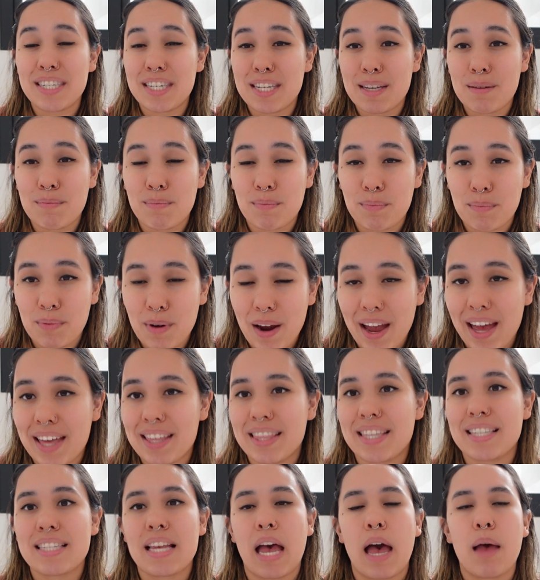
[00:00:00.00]
deep
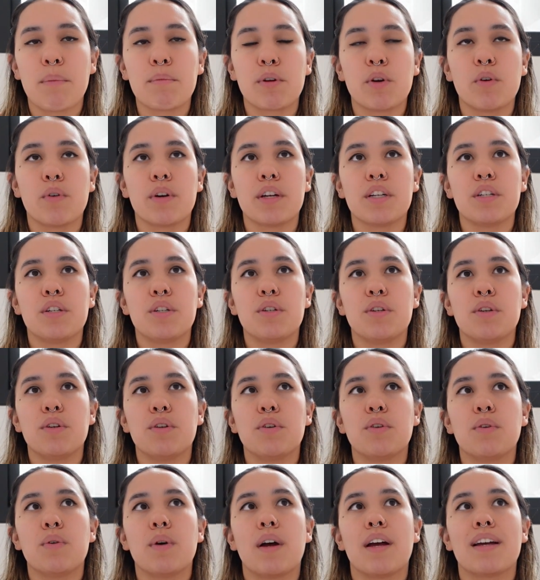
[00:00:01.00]
breaths. I'm going to